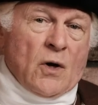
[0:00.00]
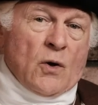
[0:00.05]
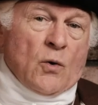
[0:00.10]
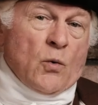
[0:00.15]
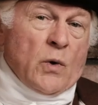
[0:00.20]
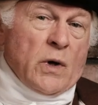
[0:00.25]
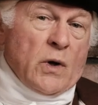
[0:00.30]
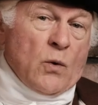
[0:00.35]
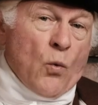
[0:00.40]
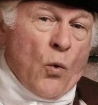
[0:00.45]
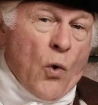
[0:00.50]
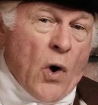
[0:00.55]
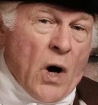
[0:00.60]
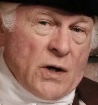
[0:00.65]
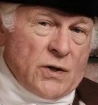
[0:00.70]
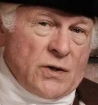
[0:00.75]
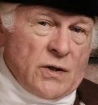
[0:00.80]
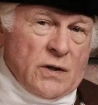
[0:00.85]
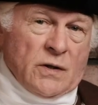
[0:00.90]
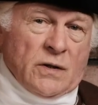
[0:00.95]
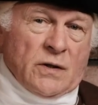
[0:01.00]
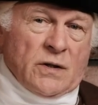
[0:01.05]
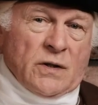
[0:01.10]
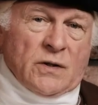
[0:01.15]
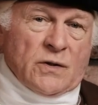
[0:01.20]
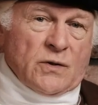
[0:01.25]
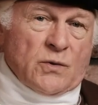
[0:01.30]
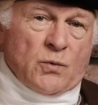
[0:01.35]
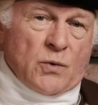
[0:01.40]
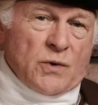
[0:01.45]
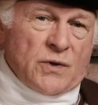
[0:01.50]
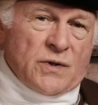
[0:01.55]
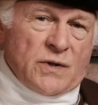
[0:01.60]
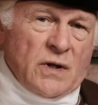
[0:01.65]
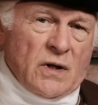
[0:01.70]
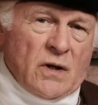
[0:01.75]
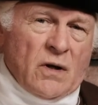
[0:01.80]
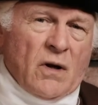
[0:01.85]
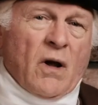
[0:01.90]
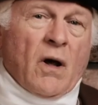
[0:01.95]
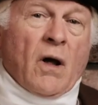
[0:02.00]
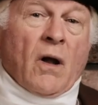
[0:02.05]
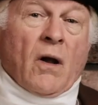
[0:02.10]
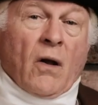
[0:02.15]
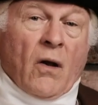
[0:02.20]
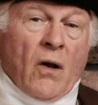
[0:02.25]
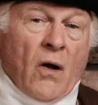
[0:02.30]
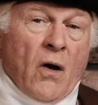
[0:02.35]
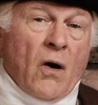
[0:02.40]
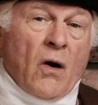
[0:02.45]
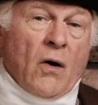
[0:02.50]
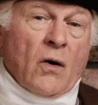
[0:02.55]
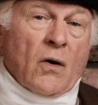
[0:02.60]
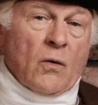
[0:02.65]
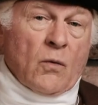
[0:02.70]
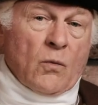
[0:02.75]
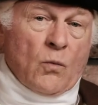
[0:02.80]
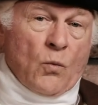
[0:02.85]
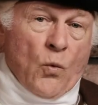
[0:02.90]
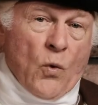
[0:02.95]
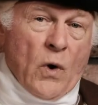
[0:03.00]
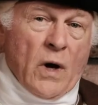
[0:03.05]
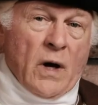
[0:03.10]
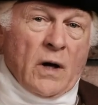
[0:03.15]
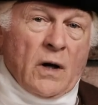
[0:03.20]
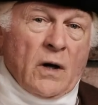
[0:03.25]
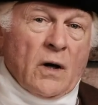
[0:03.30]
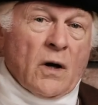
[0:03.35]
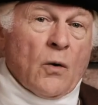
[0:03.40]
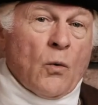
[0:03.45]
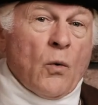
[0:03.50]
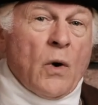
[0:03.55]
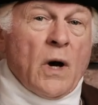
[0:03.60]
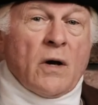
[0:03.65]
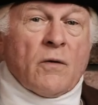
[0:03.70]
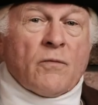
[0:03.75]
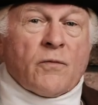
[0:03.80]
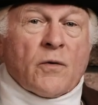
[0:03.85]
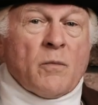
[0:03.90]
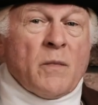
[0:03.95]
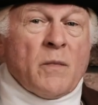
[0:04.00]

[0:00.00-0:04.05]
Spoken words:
we Washingtons were still a long way away from